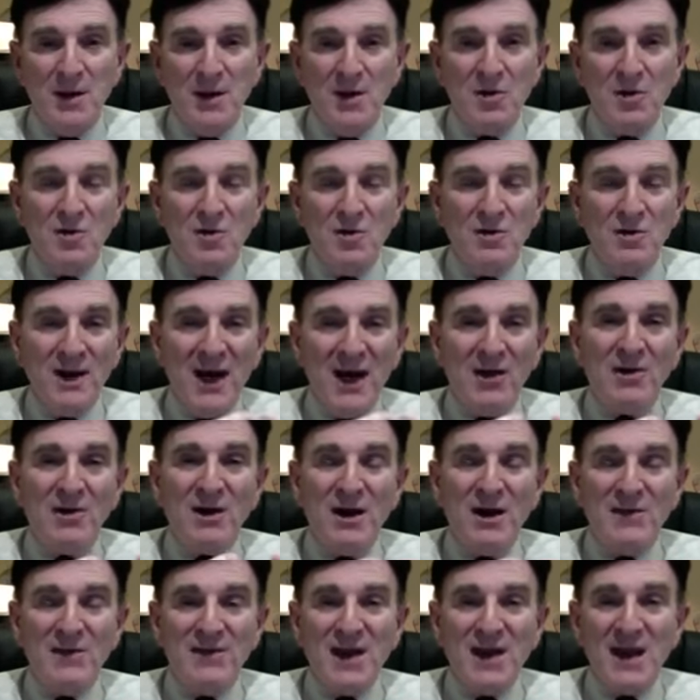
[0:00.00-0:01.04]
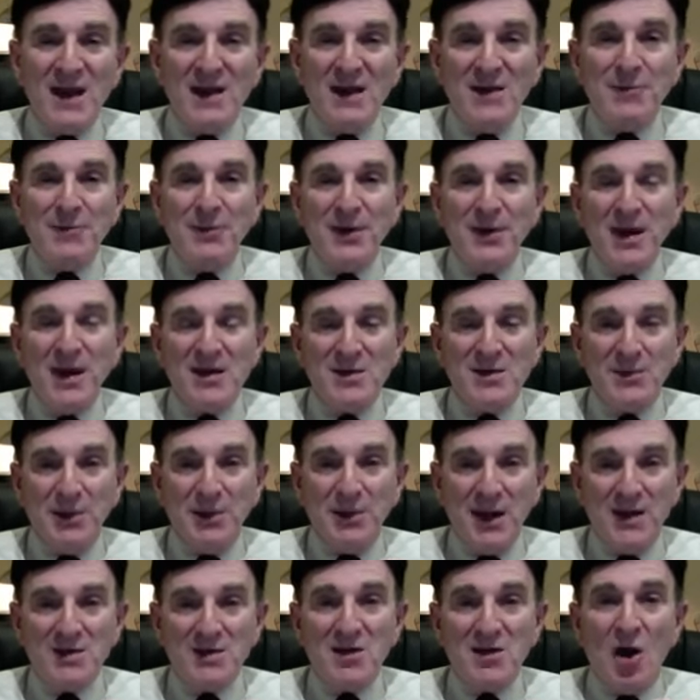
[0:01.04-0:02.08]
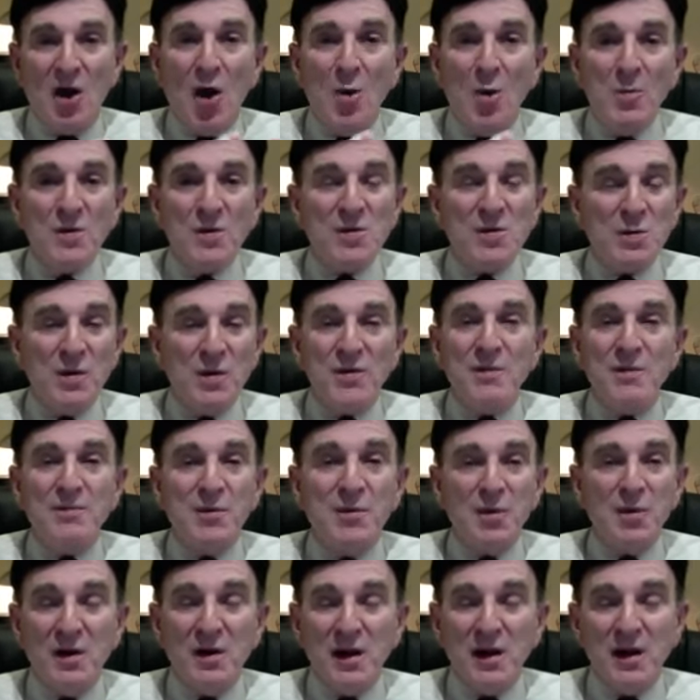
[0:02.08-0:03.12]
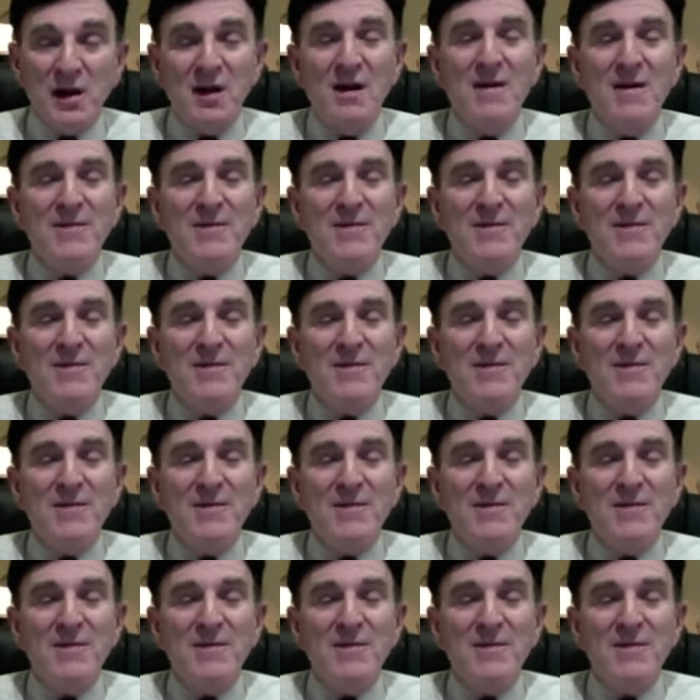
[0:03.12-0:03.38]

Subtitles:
you now can have dental implants placed almost with impunity.